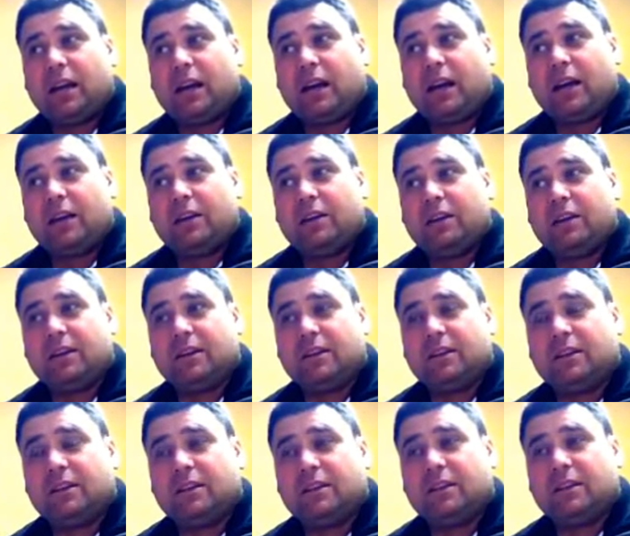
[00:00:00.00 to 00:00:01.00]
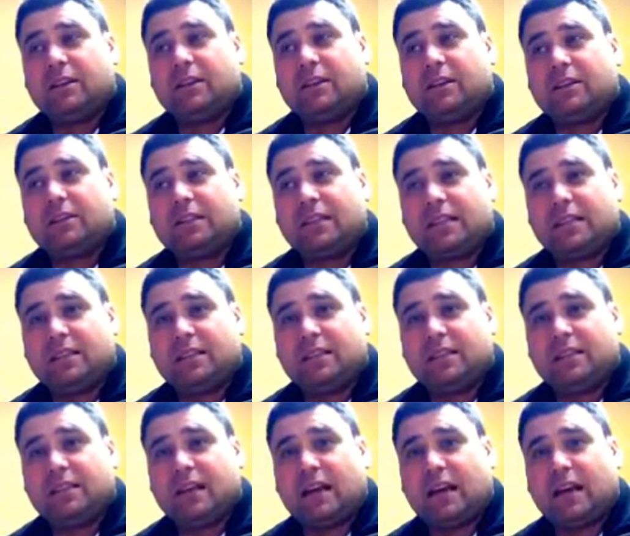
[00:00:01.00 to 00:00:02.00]

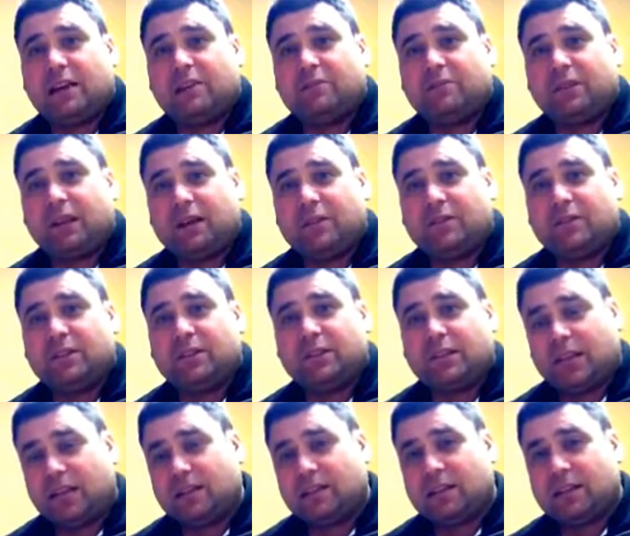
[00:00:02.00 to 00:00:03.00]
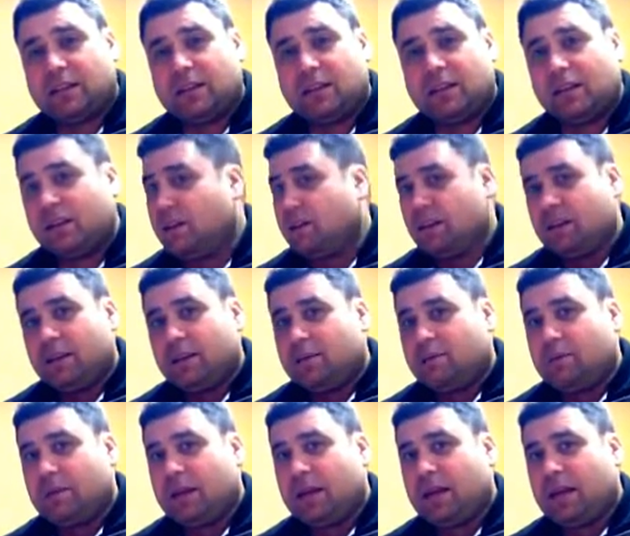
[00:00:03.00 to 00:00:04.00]
unscented, unflavoured gelatin.
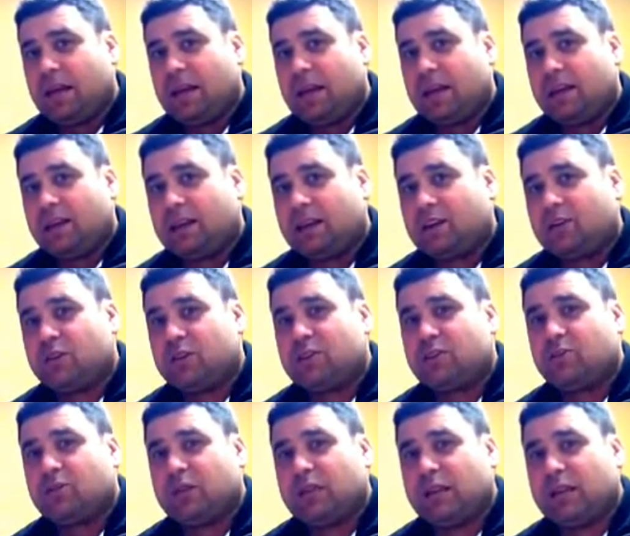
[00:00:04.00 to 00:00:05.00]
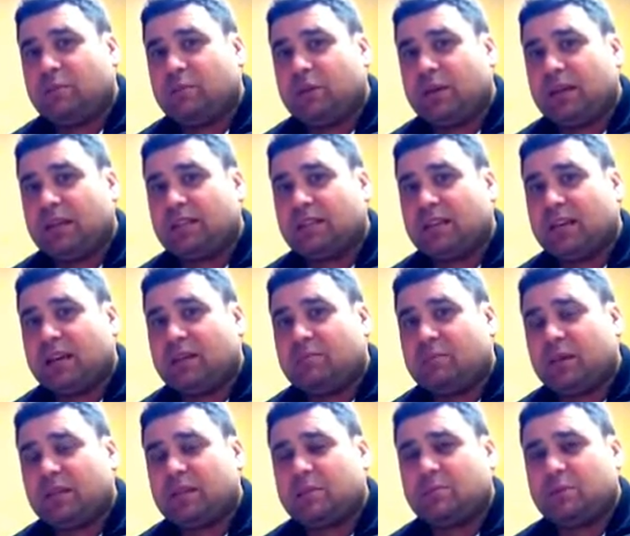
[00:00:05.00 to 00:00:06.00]
Man, crystal clear beers,
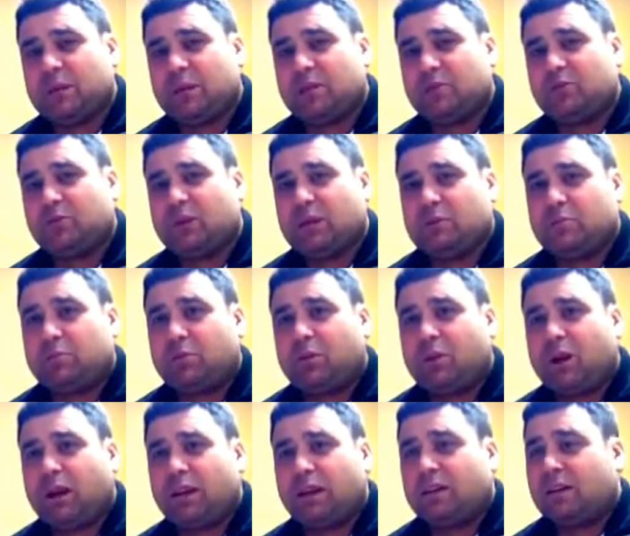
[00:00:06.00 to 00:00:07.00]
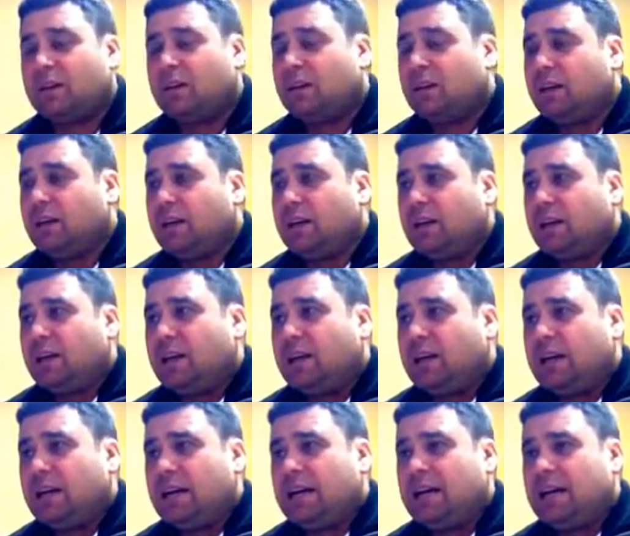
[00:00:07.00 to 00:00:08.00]
makes your beers really bright.
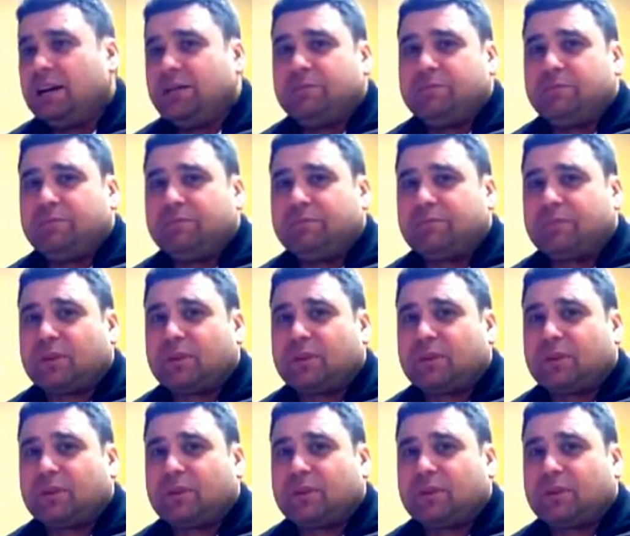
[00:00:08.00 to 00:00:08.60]
One